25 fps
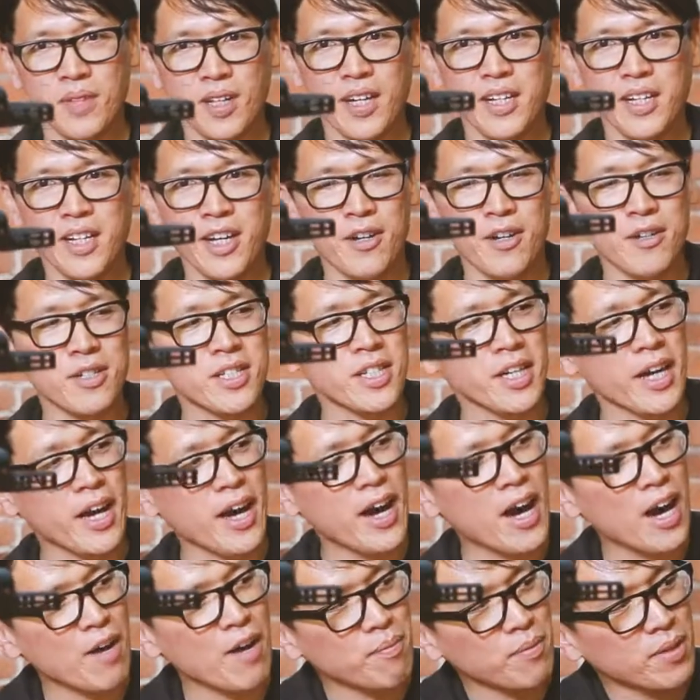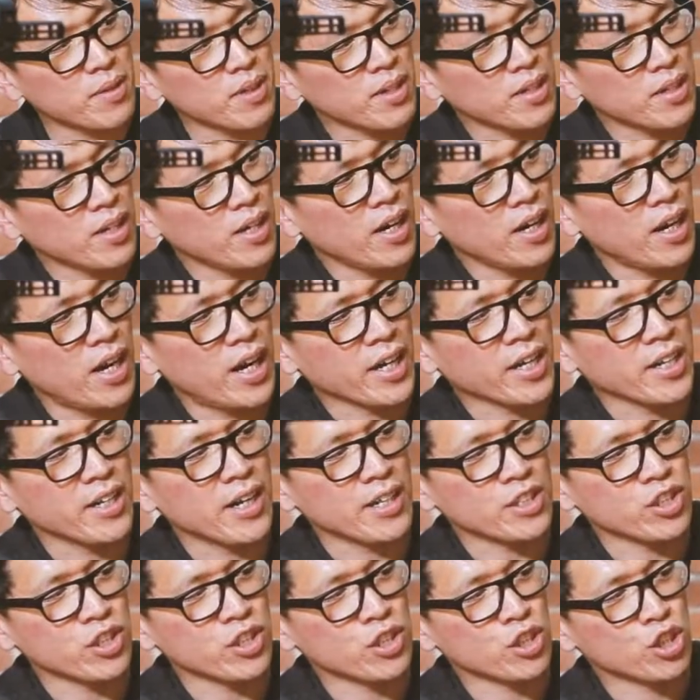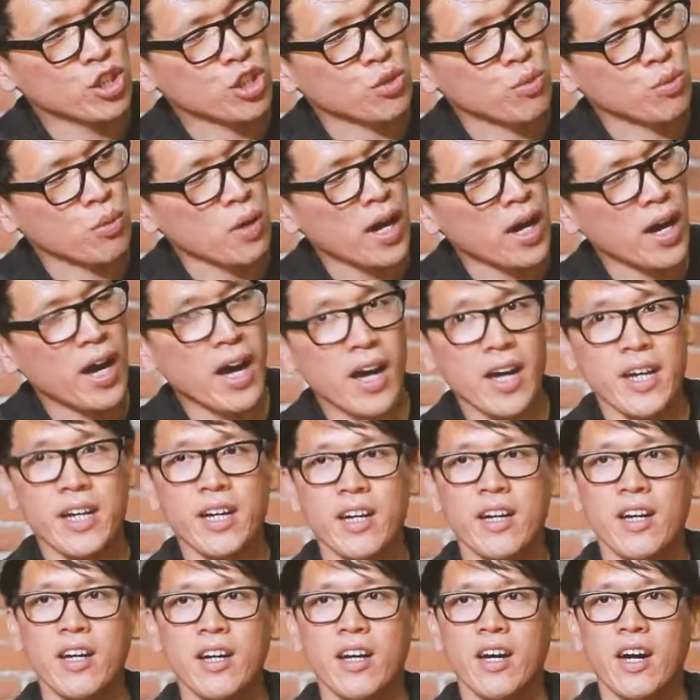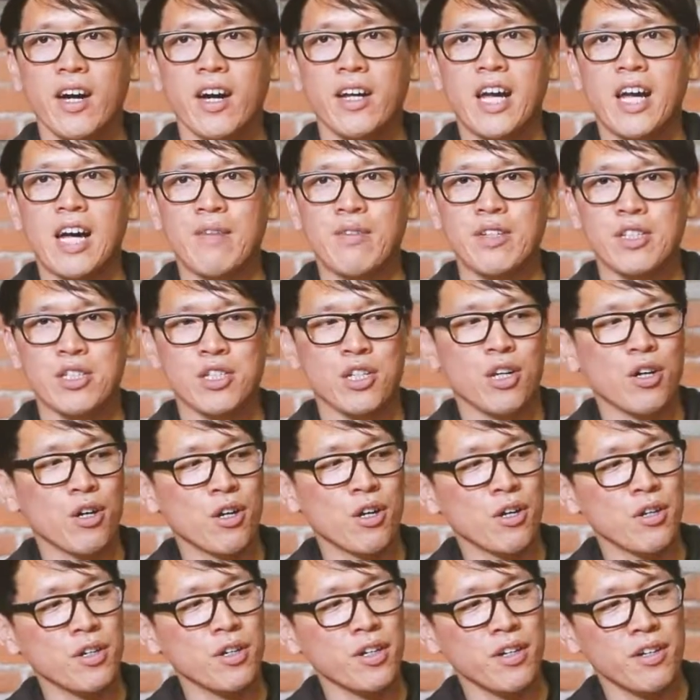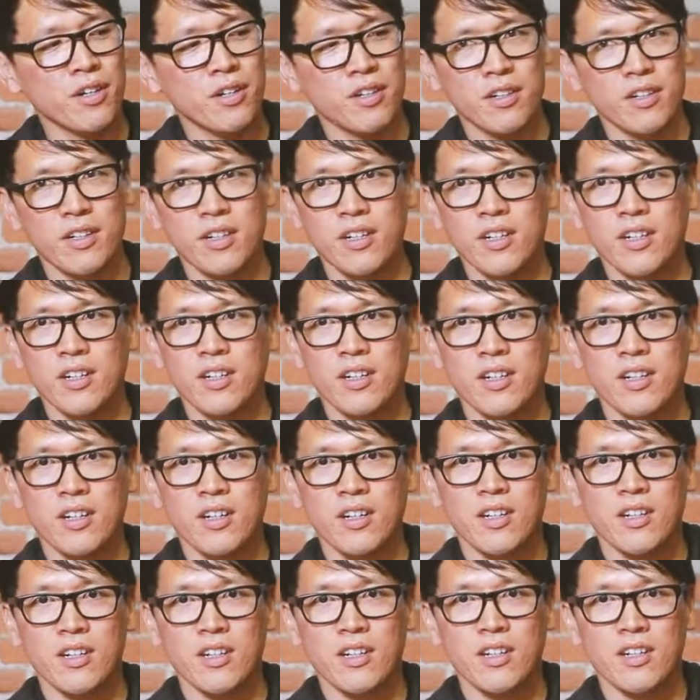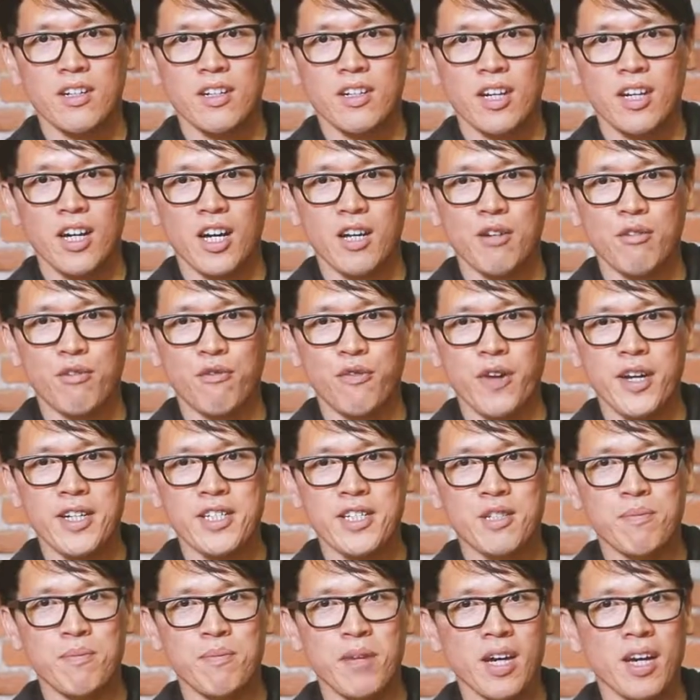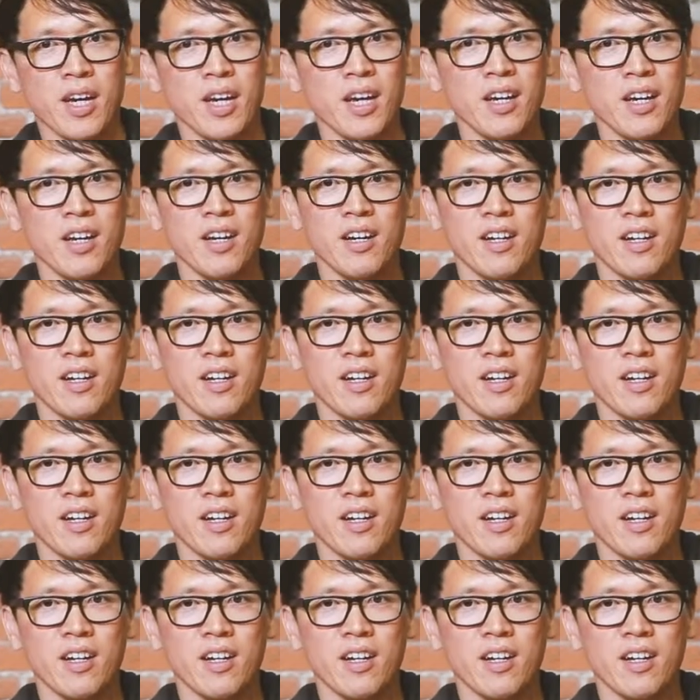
And here's the app. I can actually drag and have it turn and face me.